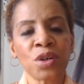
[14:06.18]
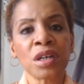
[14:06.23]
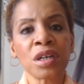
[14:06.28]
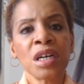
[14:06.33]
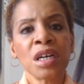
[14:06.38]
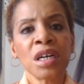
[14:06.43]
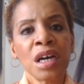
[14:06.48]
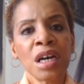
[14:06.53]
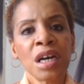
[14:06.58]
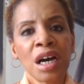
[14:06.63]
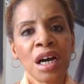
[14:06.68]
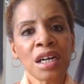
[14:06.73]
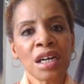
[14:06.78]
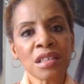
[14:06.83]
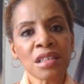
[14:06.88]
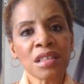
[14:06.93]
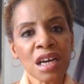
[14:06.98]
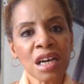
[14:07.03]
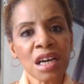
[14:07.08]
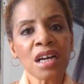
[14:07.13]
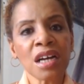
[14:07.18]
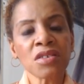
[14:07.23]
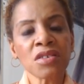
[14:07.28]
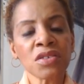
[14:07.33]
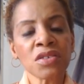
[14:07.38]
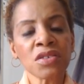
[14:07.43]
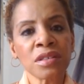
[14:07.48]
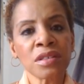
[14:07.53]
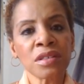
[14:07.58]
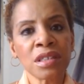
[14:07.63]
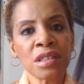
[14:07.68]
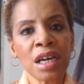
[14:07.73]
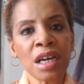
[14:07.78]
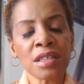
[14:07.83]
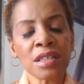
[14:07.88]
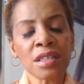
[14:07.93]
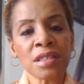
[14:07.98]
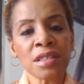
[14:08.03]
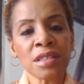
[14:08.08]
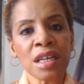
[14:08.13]
for uh, the Congress of the
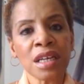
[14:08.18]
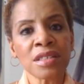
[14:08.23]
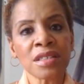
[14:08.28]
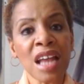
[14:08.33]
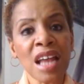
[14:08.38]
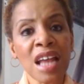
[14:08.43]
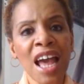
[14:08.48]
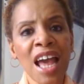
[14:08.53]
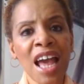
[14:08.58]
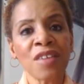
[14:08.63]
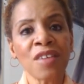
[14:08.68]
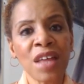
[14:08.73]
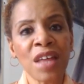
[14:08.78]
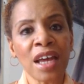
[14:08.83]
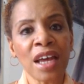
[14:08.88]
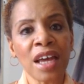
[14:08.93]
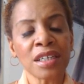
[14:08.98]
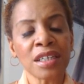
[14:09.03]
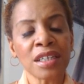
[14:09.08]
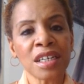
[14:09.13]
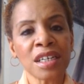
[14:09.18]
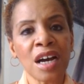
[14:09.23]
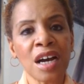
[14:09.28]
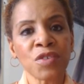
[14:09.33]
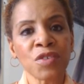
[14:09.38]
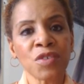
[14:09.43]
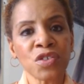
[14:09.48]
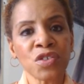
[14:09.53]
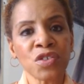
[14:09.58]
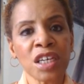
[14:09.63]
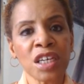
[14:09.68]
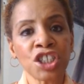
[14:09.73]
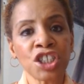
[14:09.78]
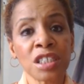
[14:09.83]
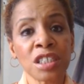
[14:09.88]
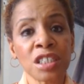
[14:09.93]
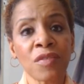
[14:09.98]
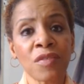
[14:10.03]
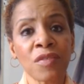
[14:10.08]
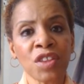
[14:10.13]
United States to have that conversation.